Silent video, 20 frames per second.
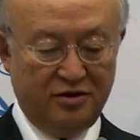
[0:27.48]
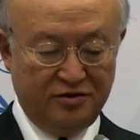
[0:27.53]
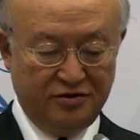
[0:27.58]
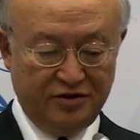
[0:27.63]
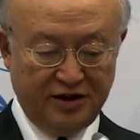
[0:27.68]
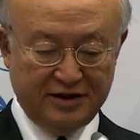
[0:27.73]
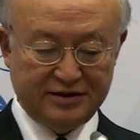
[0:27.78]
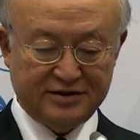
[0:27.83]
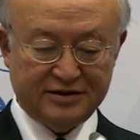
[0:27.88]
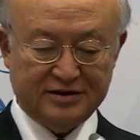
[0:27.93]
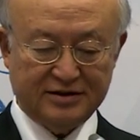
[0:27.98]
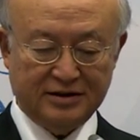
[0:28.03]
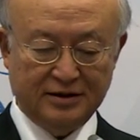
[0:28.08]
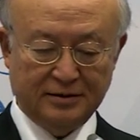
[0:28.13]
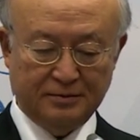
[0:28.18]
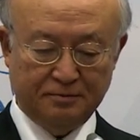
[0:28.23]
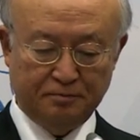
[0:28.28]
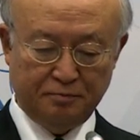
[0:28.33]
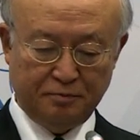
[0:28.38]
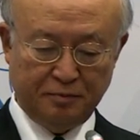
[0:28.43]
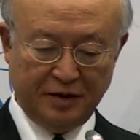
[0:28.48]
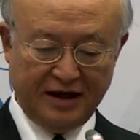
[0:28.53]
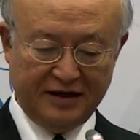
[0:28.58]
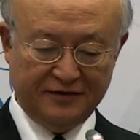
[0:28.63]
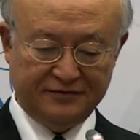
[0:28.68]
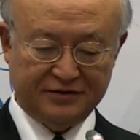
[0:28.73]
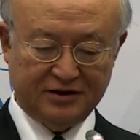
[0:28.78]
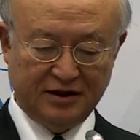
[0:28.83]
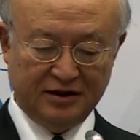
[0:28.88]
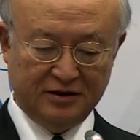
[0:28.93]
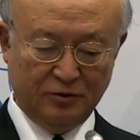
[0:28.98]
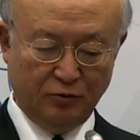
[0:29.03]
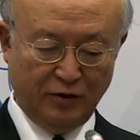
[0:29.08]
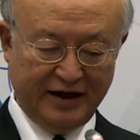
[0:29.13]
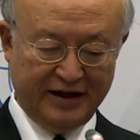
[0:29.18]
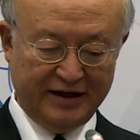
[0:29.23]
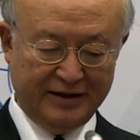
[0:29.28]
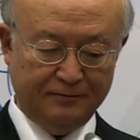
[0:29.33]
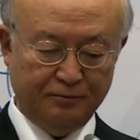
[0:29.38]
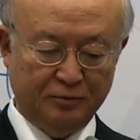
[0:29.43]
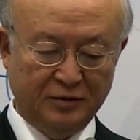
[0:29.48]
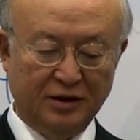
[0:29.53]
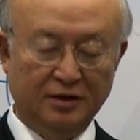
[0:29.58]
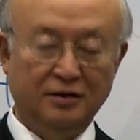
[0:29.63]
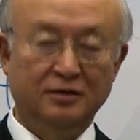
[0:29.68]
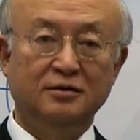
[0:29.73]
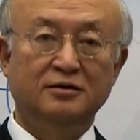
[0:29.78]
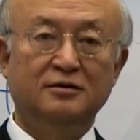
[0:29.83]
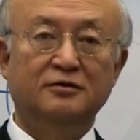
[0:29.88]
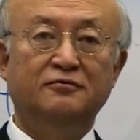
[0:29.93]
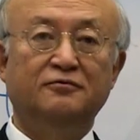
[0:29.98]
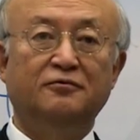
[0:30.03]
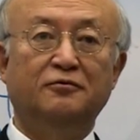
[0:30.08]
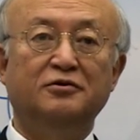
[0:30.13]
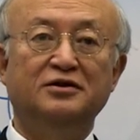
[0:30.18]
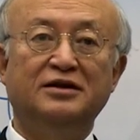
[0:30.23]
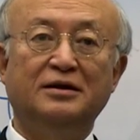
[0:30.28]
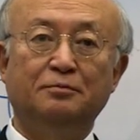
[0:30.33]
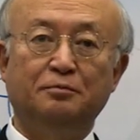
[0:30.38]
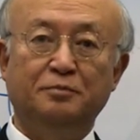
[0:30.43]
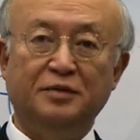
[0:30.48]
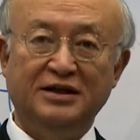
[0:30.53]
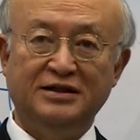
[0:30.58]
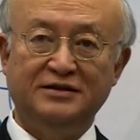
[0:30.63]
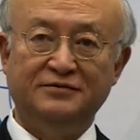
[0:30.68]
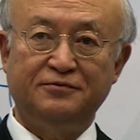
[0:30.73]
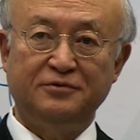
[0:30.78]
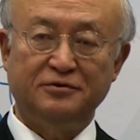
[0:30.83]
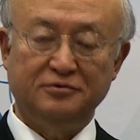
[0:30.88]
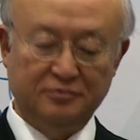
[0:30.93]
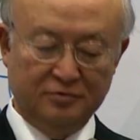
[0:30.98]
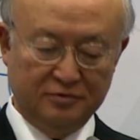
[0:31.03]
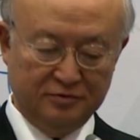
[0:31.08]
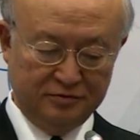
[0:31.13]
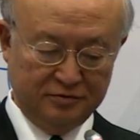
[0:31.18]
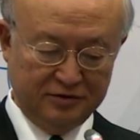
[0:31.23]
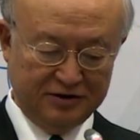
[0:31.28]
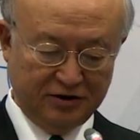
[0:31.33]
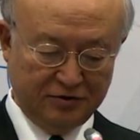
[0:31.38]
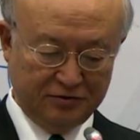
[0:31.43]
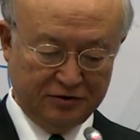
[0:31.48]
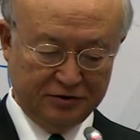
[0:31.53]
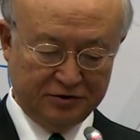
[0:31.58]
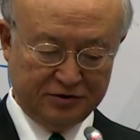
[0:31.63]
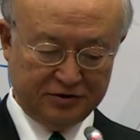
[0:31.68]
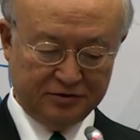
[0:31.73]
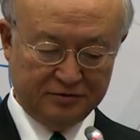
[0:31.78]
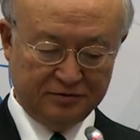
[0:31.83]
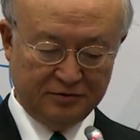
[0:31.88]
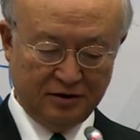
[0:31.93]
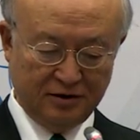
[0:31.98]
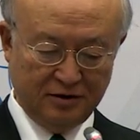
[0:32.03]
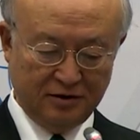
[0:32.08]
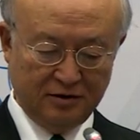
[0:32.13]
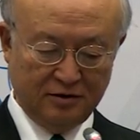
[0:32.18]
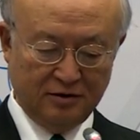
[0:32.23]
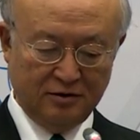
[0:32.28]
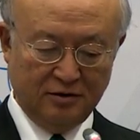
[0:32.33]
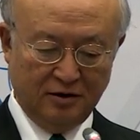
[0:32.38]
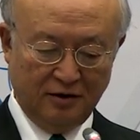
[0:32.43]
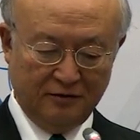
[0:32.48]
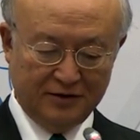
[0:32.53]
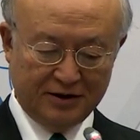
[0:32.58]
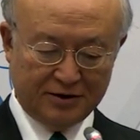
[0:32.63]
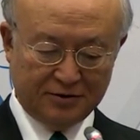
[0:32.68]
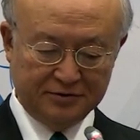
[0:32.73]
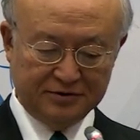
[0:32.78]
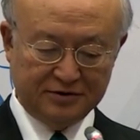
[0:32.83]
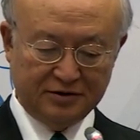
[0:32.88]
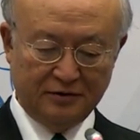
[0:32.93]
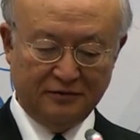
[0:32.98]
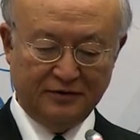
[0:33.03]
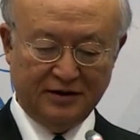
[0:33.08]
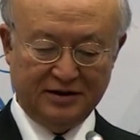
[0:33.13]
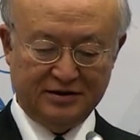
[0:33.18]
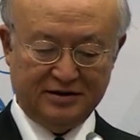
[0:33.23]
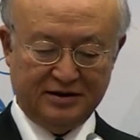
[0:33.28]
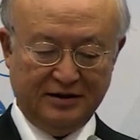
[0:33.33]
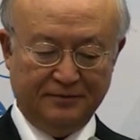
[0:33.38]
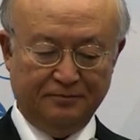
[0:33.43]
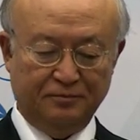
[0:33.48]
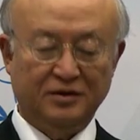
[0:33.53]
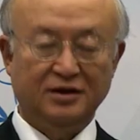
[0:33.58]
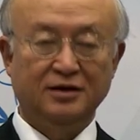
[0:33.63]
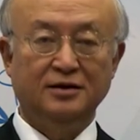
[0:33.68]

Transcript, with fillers: This paves the way for the peaceful resolution of a controversy